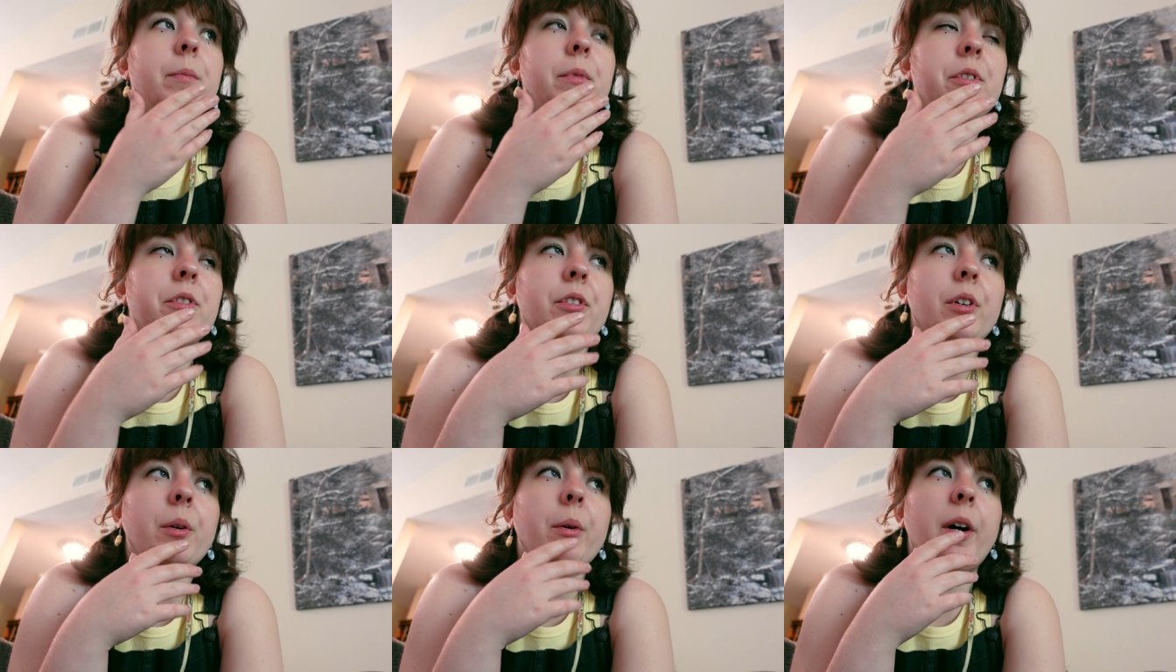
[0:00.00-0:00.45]

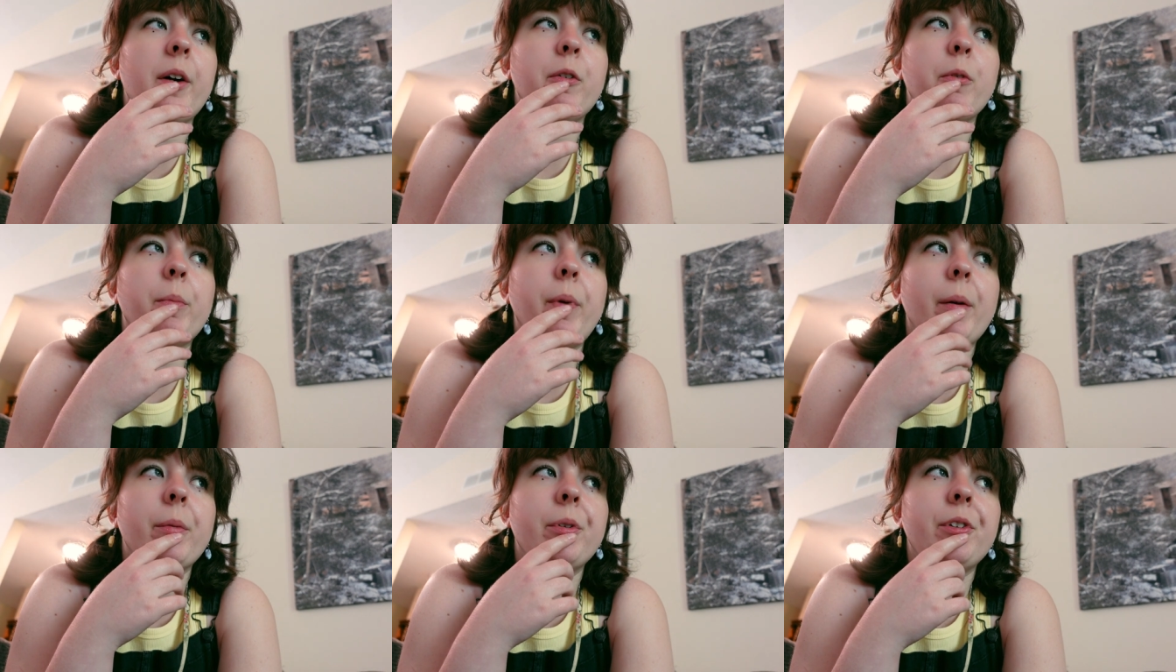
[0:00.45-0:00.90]
So I
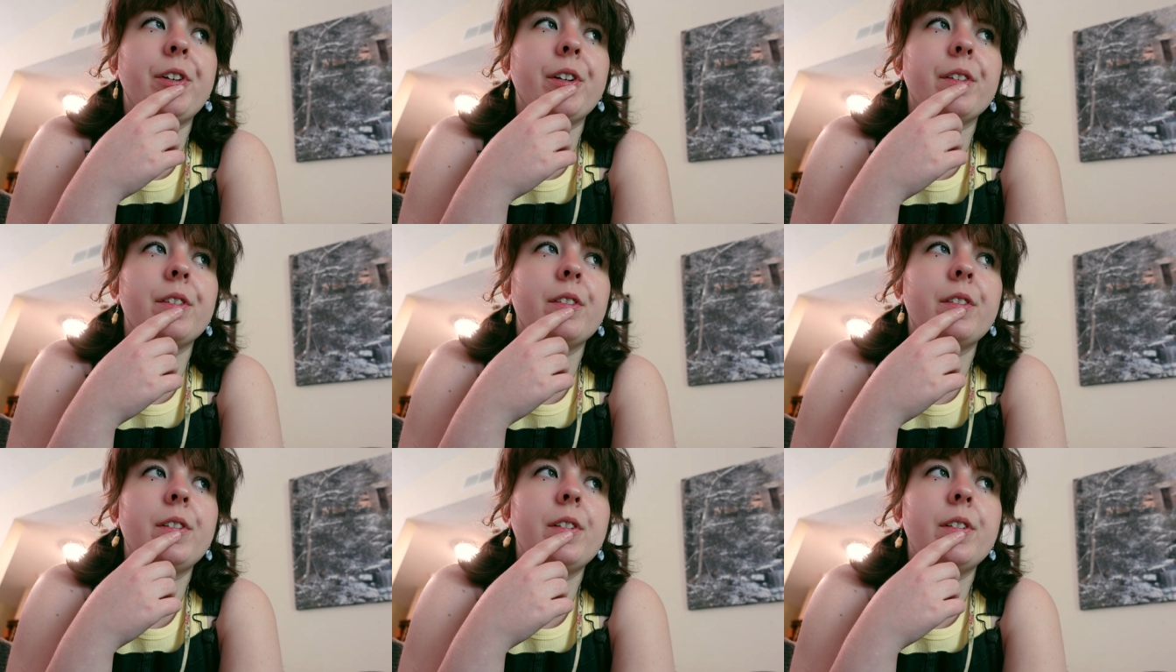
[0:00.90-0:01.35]
will probably
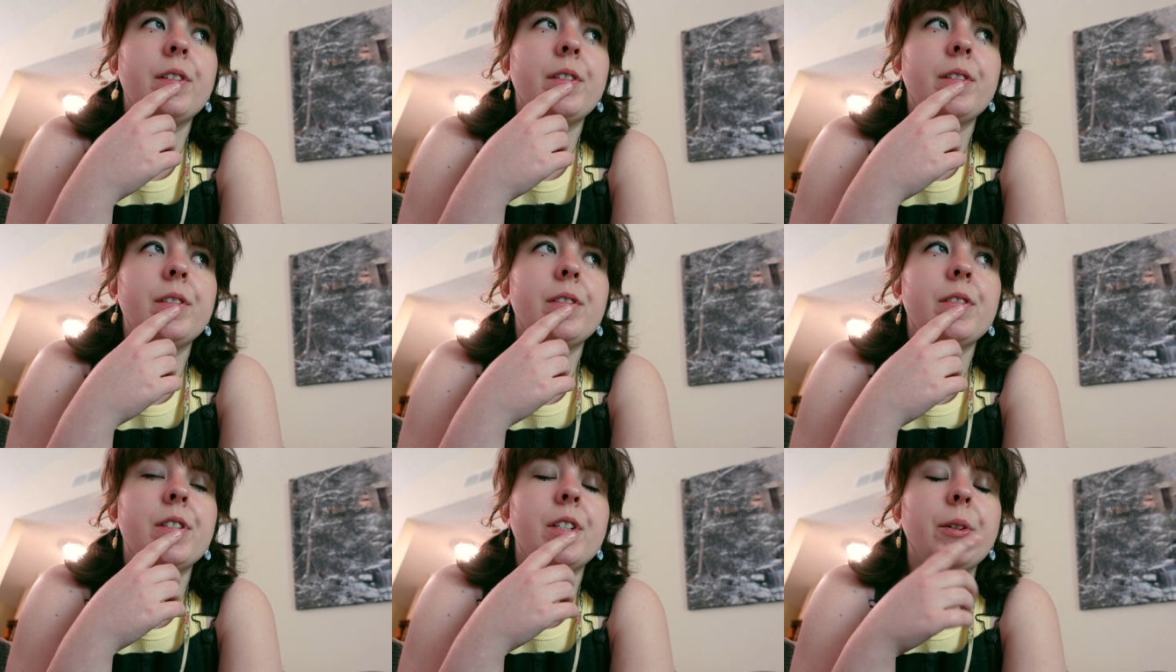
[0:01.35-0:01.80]
just
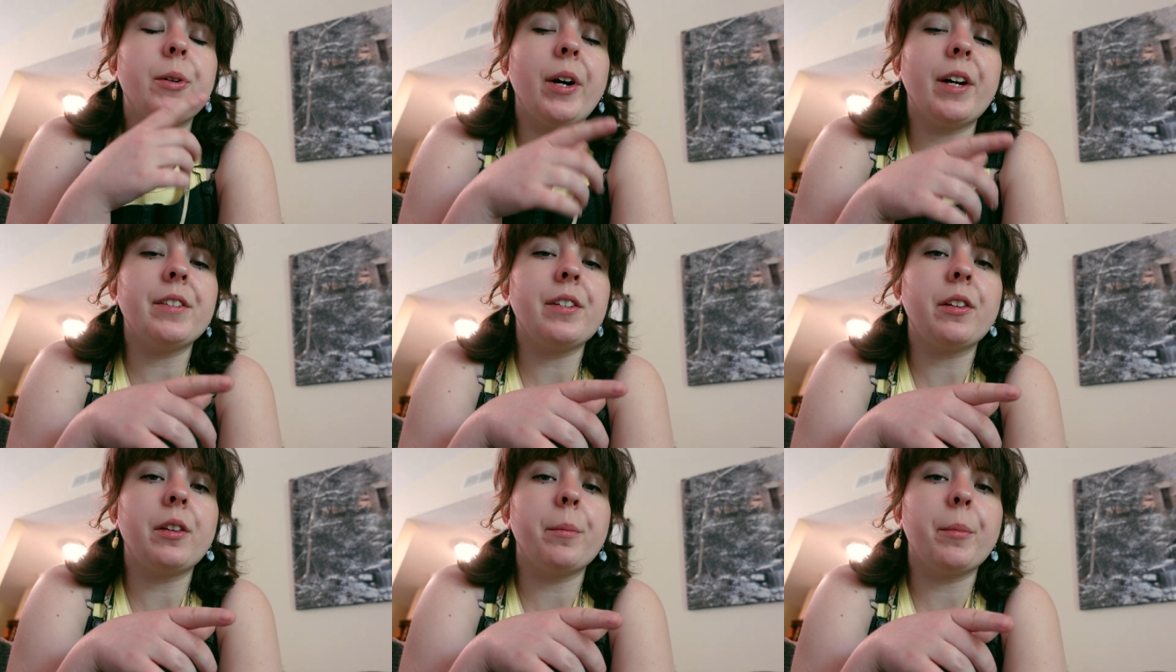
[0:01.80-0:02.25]
see you
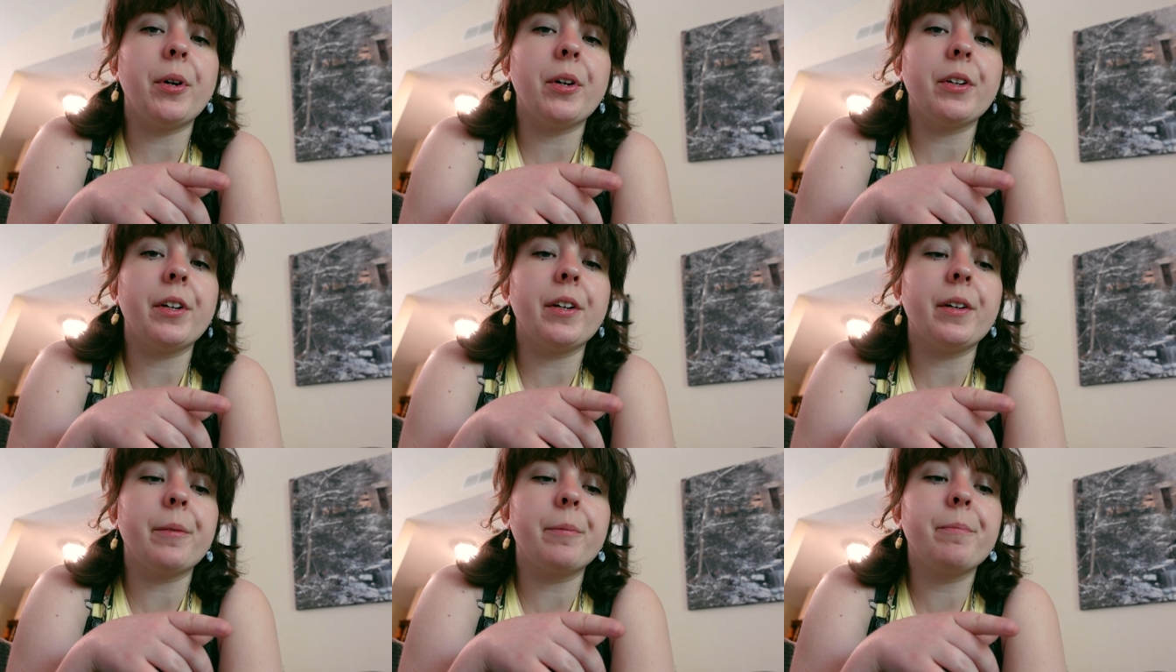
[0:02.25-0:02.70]
guys at the
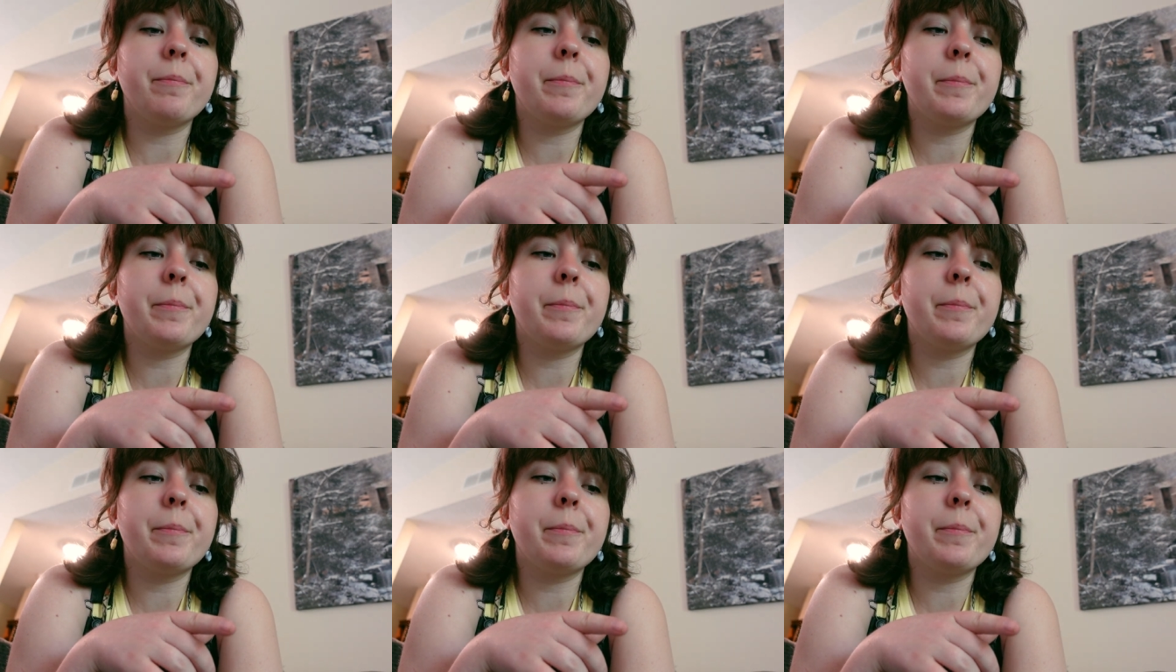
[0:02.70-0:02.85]
market.